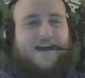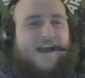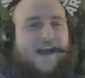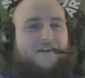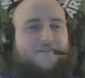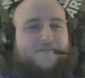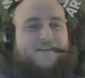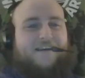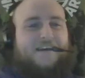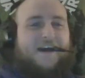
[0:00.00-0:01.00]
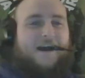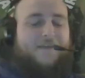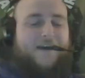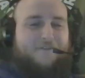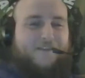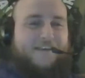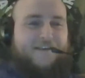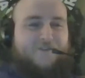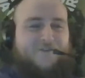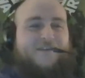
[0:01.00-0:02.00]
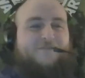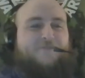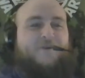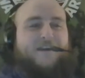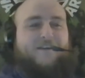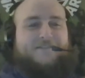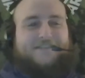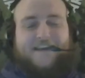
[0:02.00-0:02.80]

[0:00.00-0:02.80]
I'll I'm definitely interested in putting out a